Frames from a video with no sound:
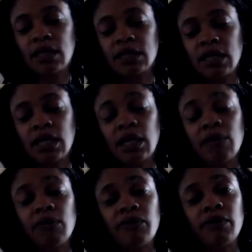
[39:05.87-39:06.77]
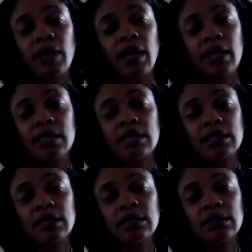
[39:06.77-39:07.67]
check in with you guys.
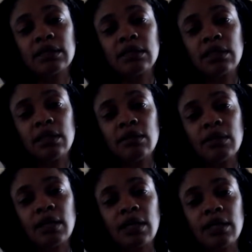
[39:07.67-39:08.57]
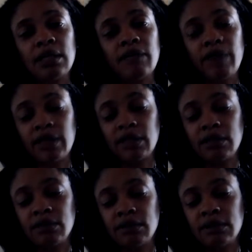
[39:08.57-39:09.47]
Okay? And if I
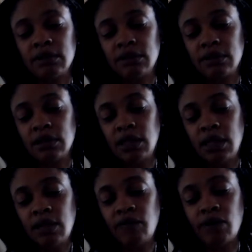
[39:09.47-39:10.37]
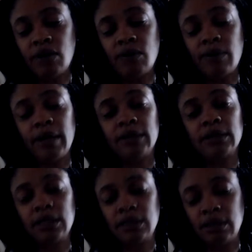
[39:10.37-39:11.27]
don't for a while,
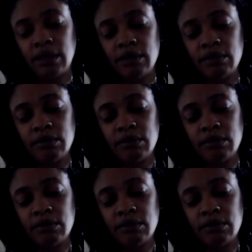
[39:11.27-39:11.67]
then you know.